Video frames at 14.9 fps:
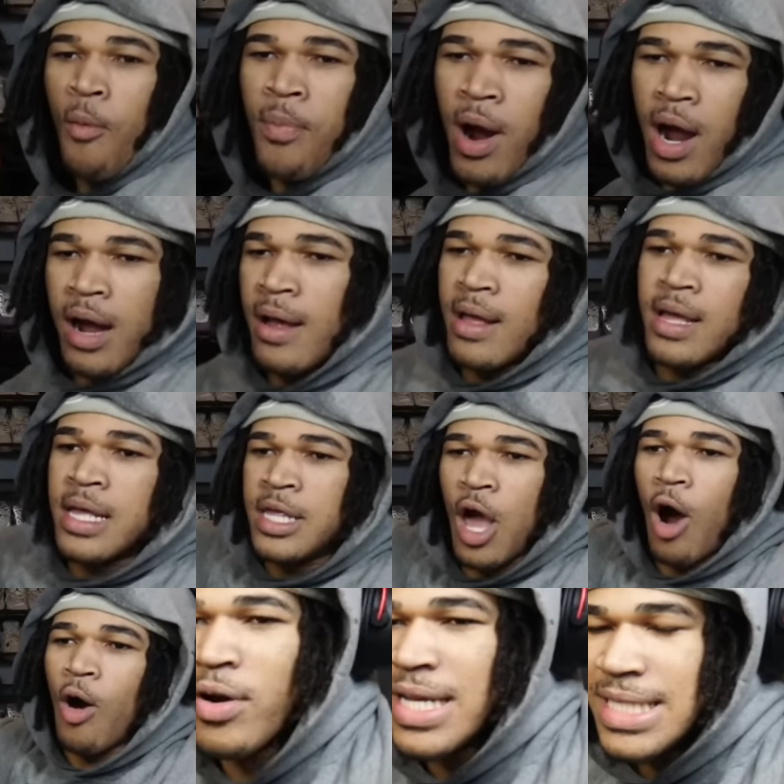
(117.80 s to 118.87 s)
bro,
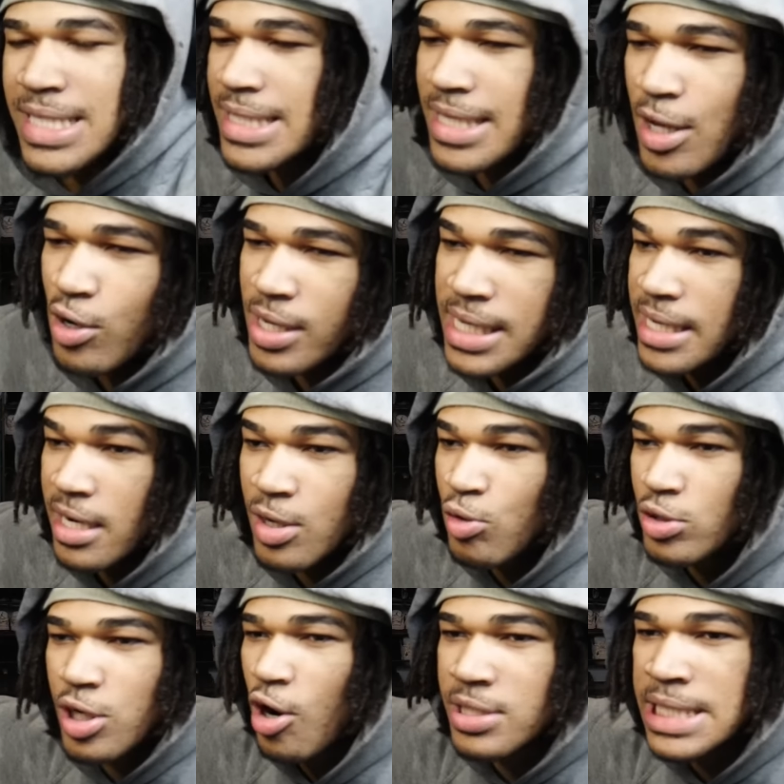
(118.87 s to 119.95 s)
yo, this is literally the New
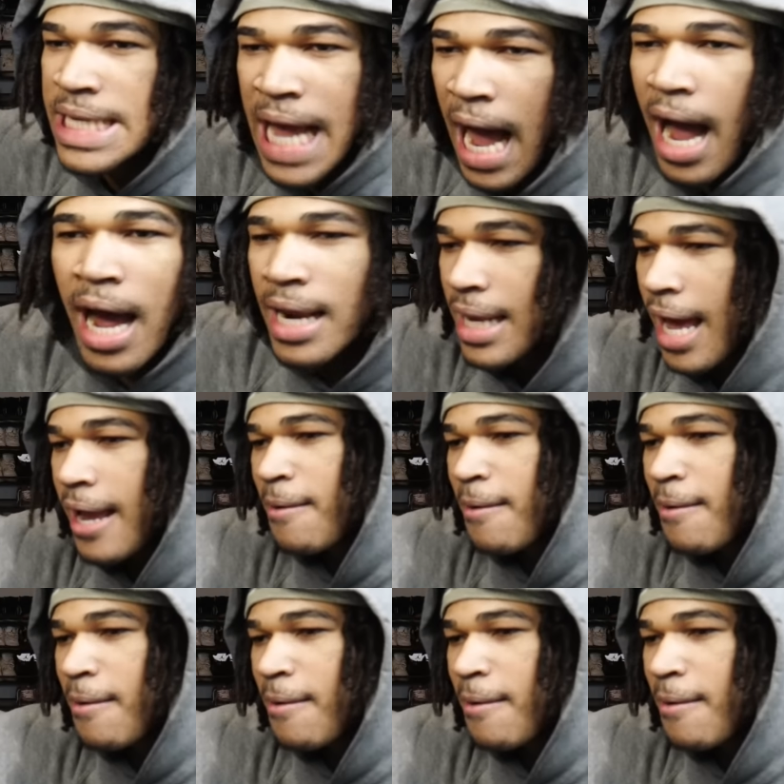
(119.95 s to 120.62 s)
Jersey God. Like,